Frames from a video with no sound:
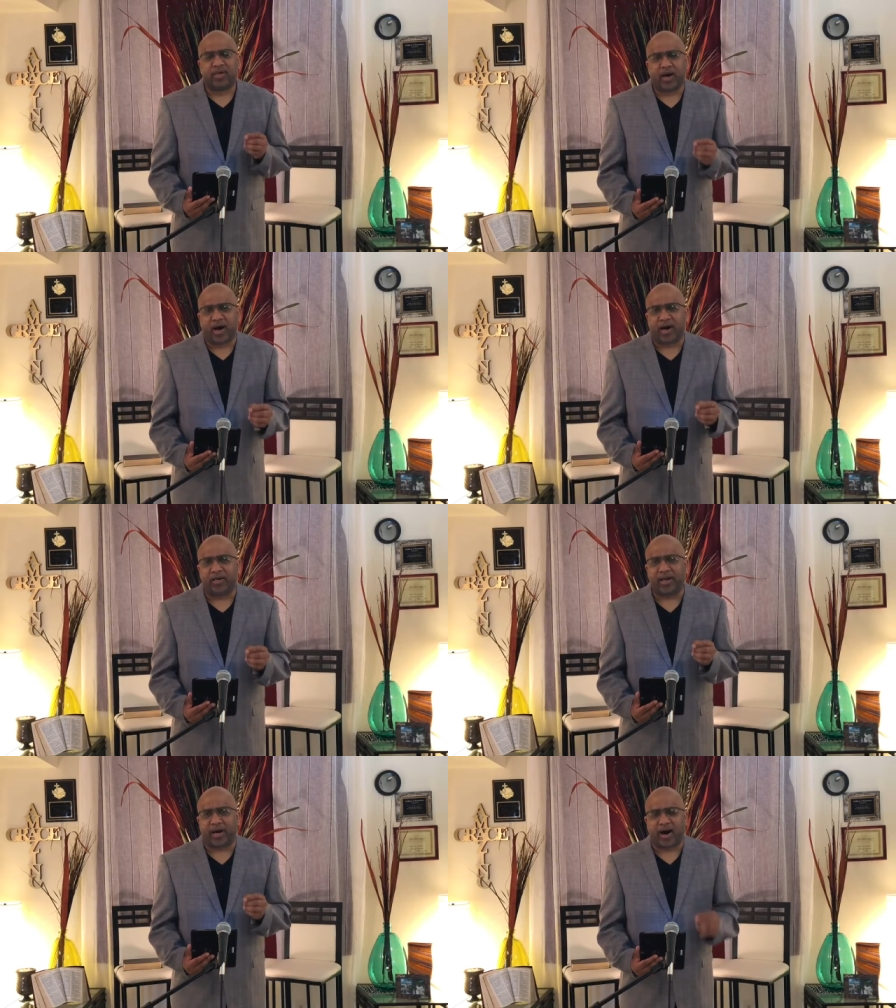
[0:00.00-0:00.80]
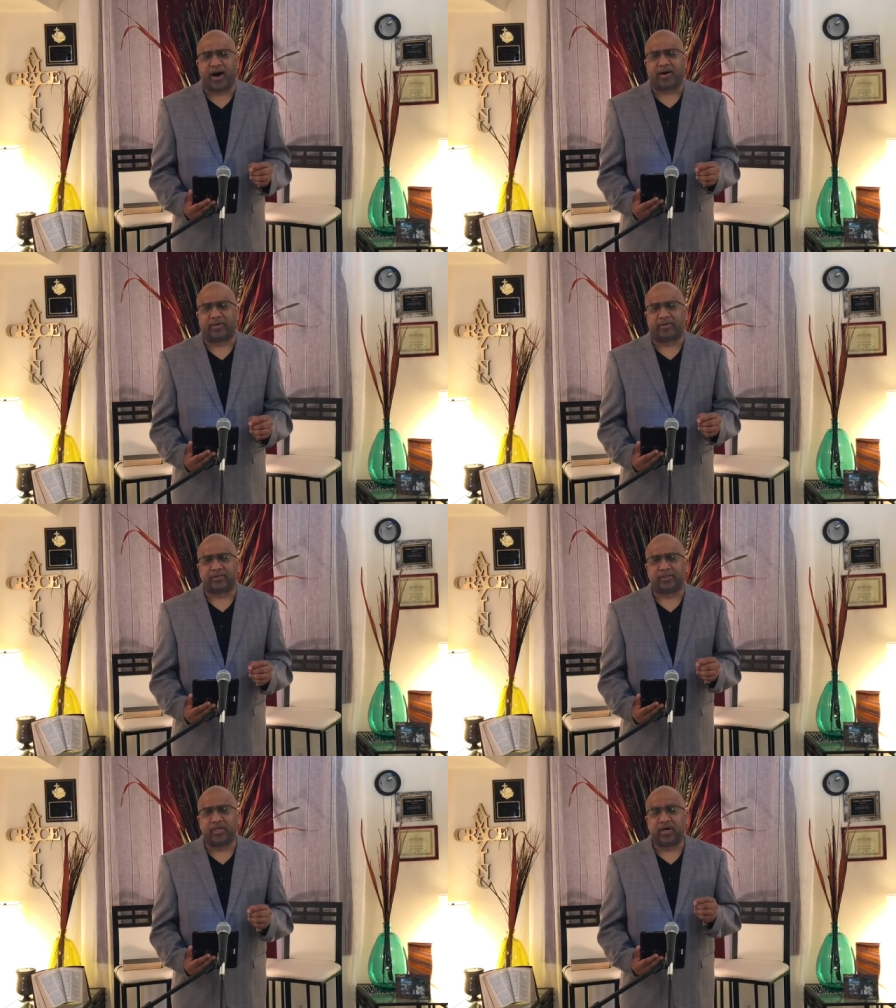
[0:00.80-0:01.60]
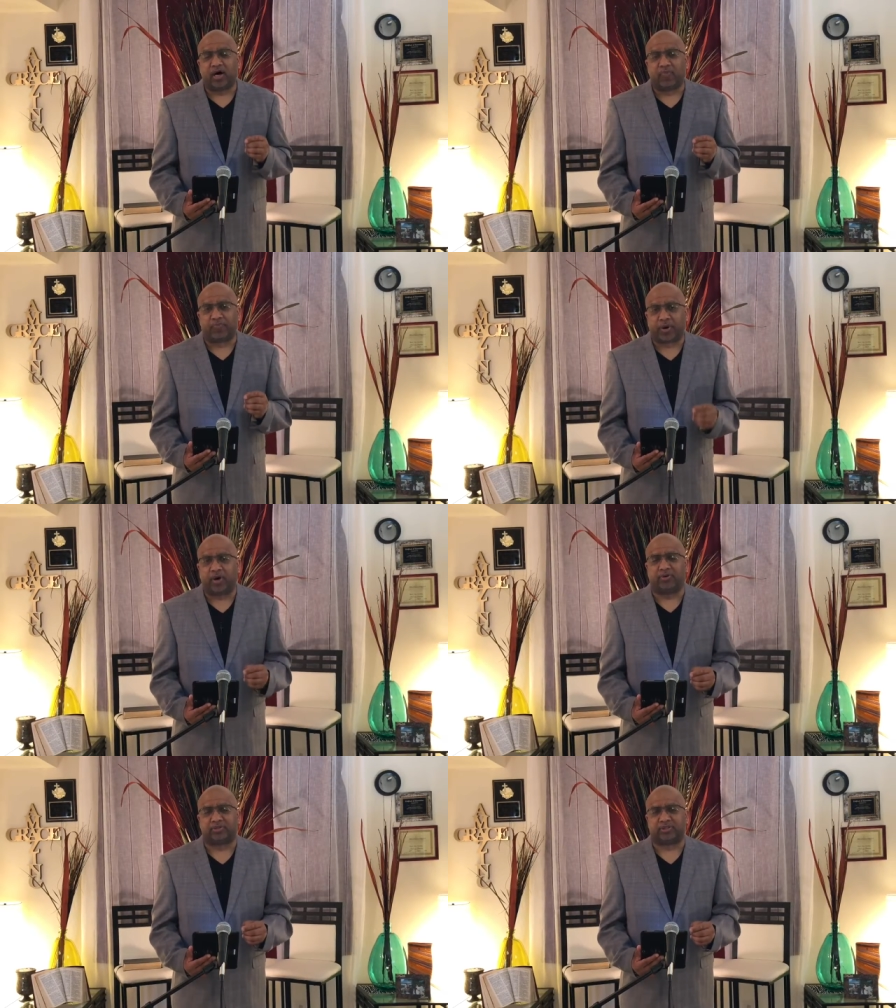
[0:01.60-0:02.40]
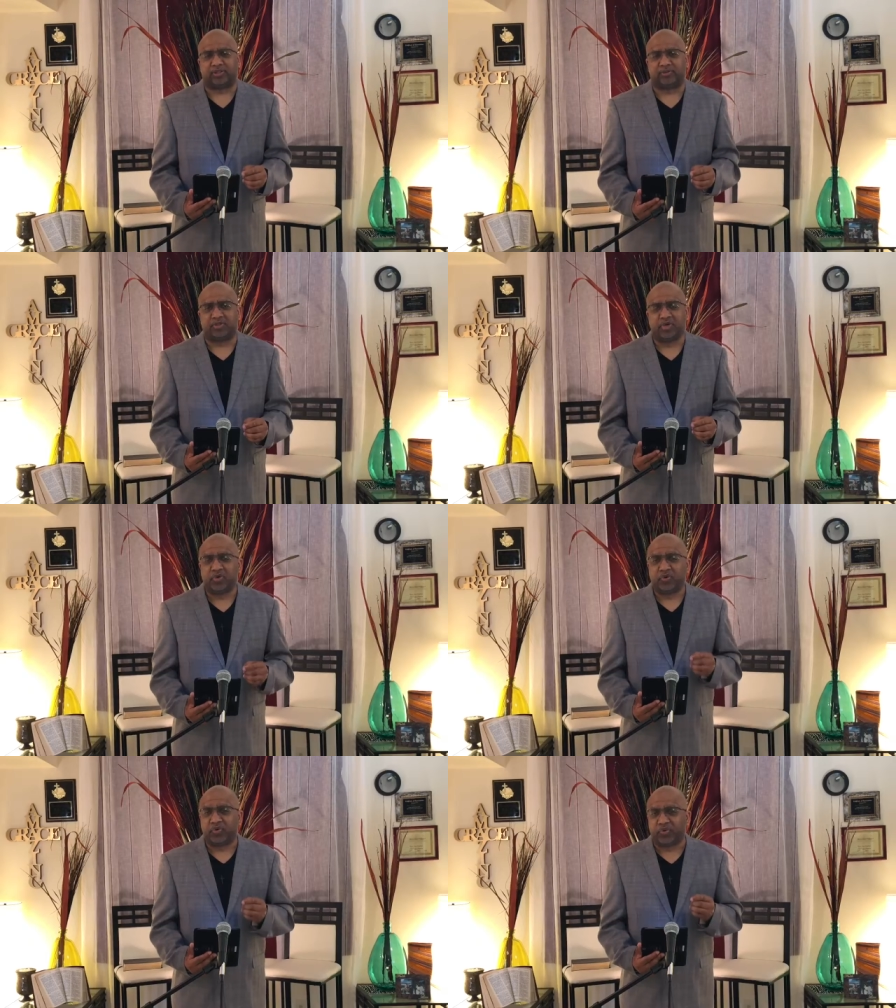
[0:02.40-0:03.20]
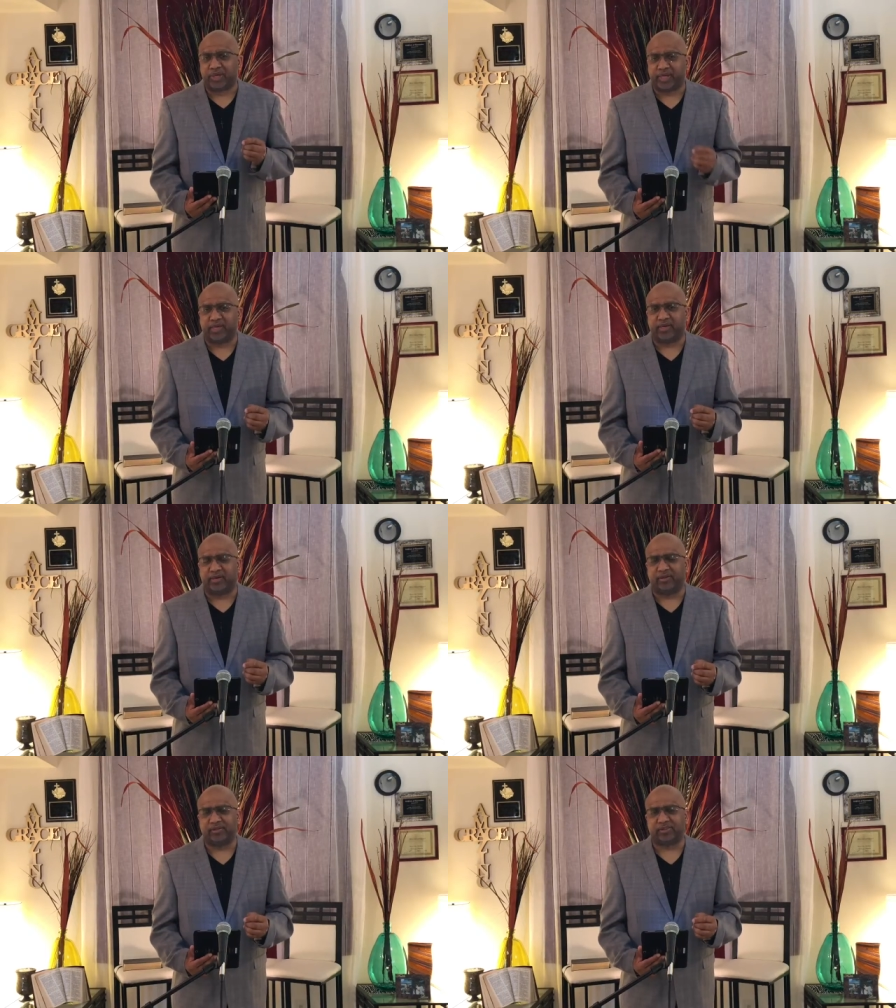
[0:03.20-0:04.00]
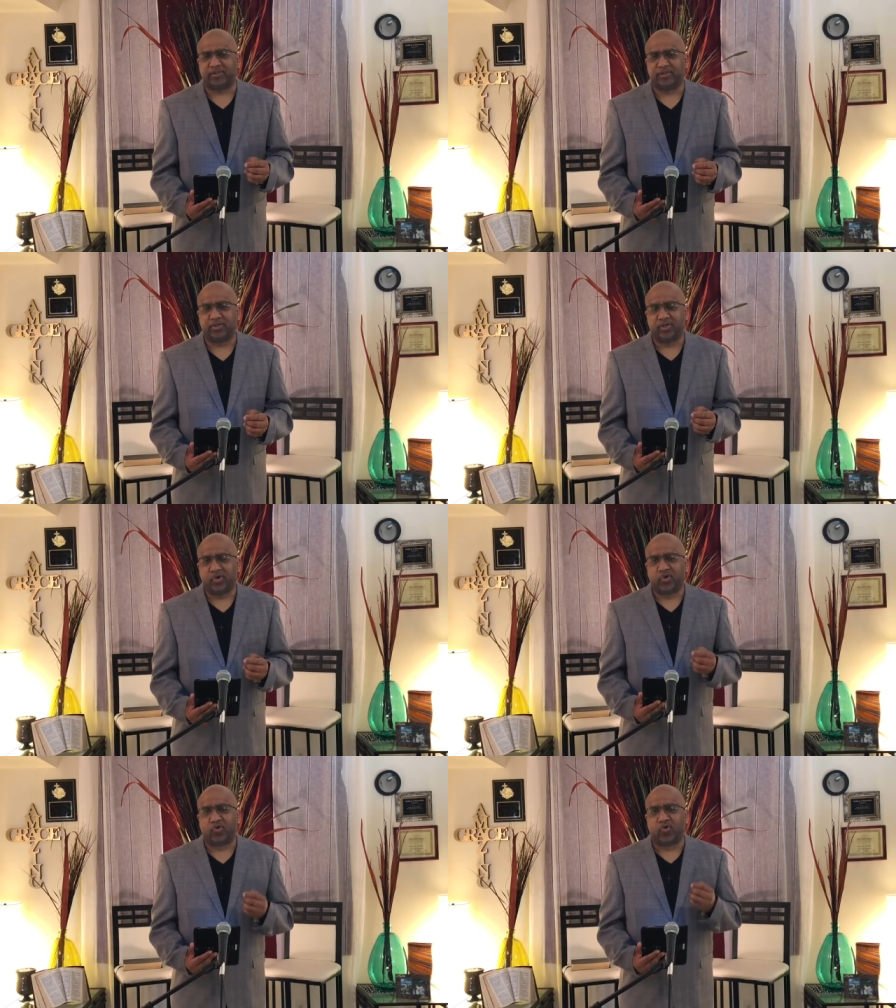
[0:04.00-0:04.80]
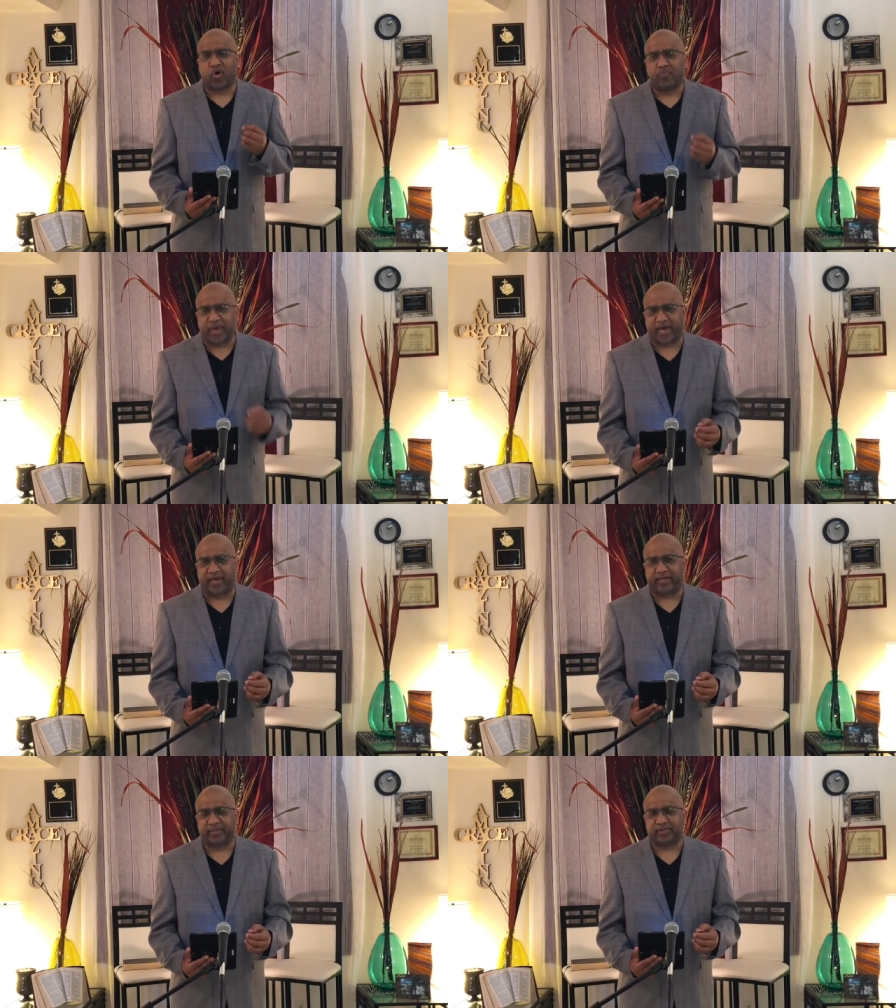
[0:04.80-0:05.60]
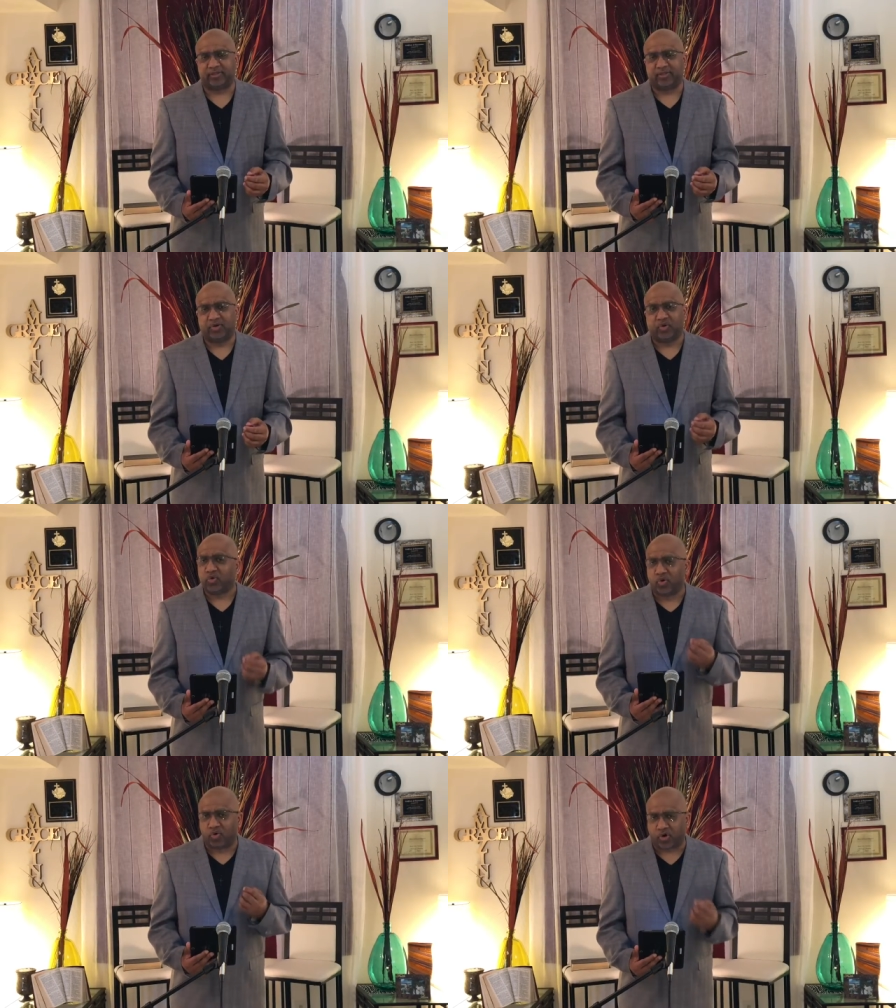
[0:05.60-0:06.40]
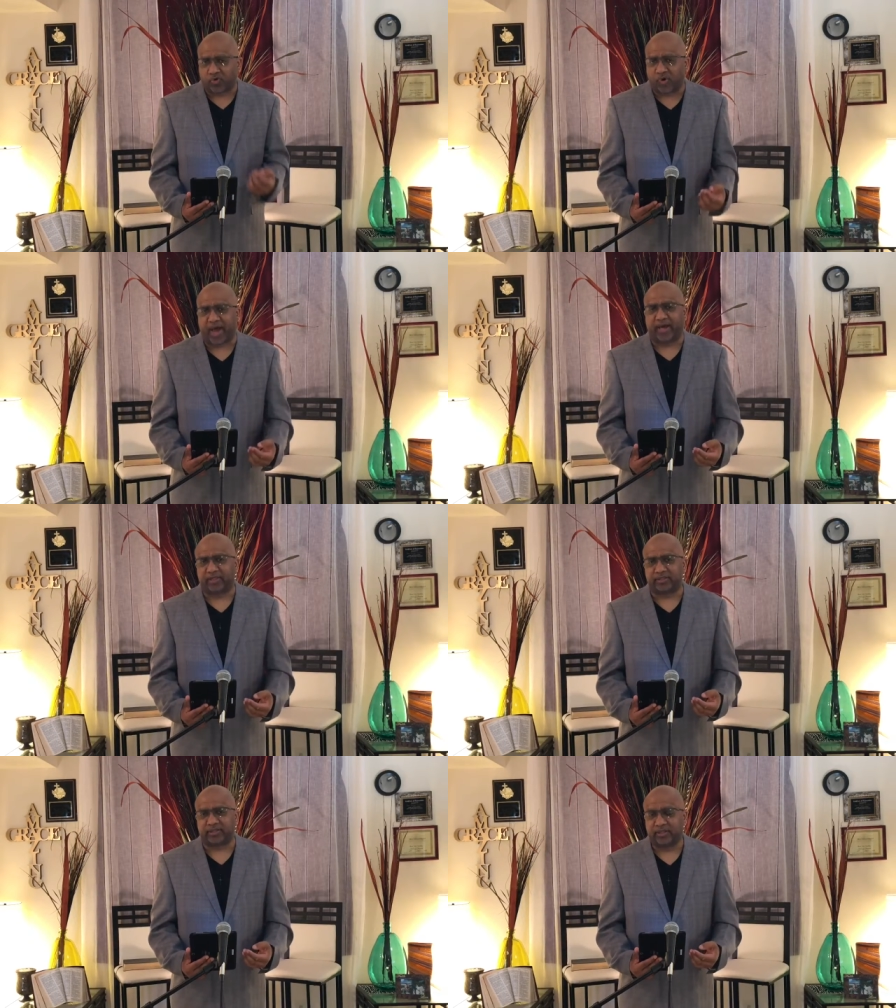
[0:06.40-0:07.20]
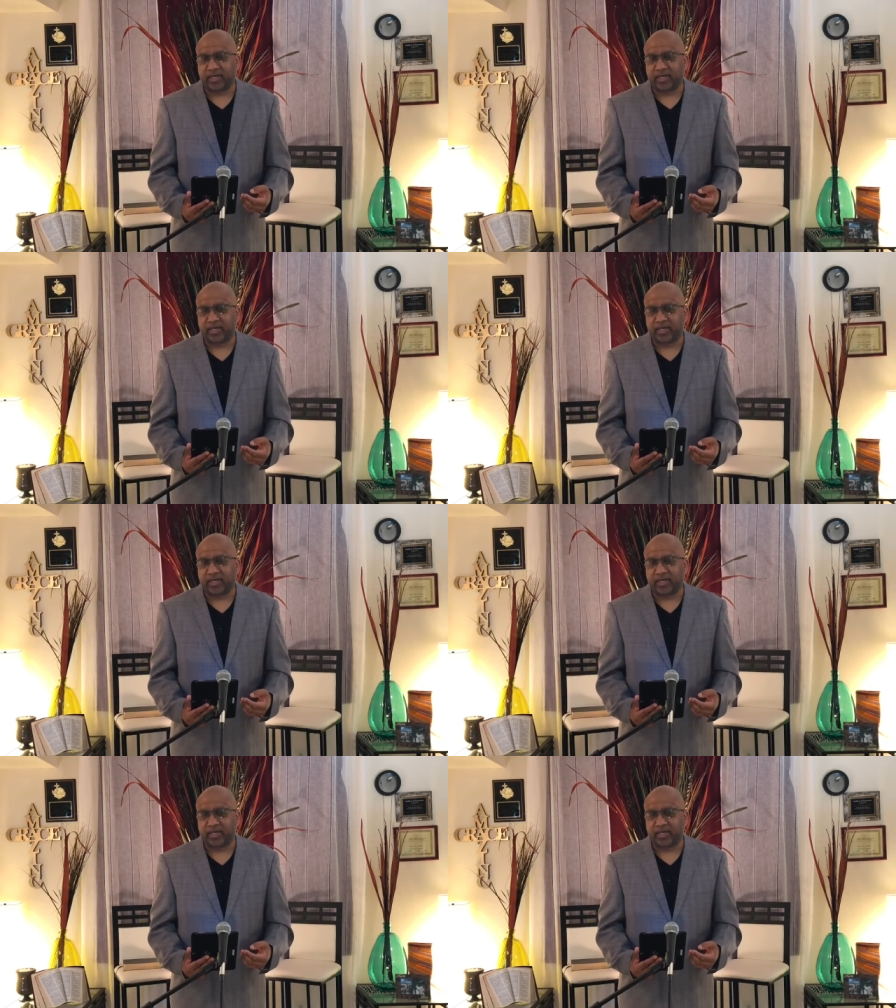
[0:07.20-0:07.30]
God honors a person who hears, who obeys, who corrects,